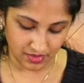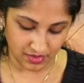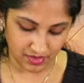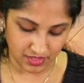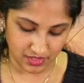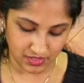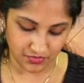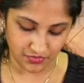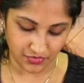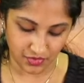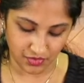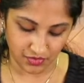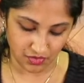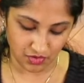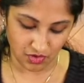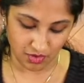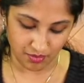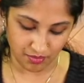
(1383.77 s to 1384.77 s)
there's few
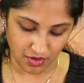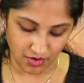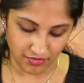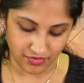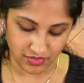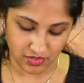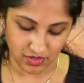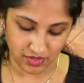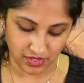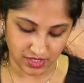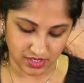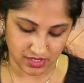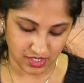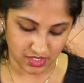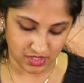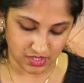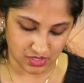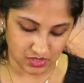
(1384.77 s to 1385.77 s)
nonprofit
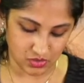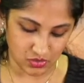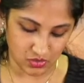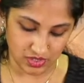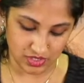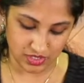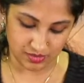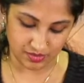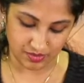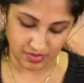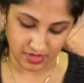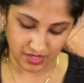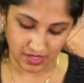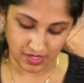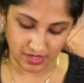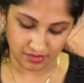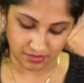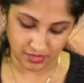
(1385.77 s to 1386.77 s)
organizations who has
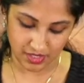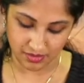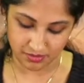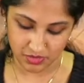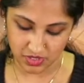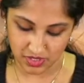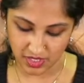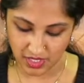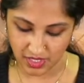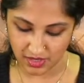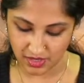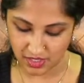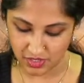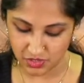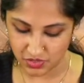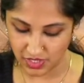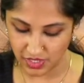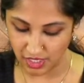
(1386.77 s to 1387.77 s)
come
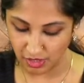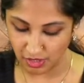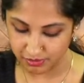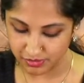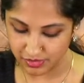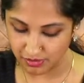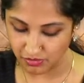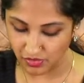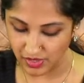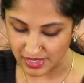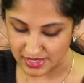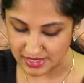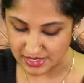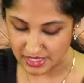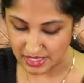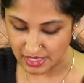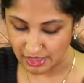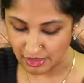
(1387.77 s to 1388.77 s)
together to help them
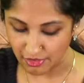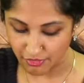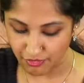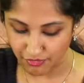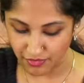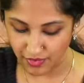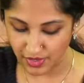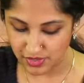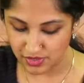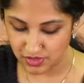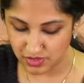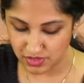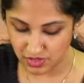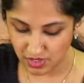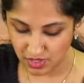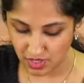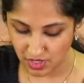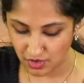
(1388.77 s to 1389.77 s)
raise
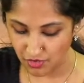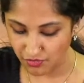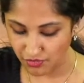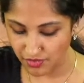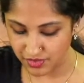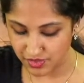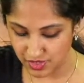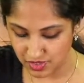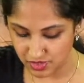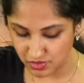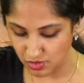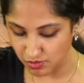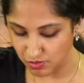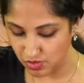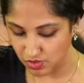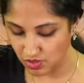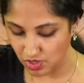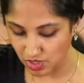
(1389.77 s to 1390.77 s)
funds for this
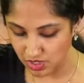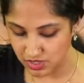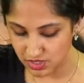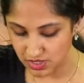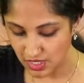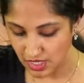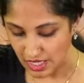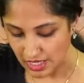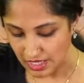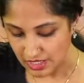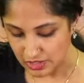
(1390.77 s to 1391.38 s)
noble cause.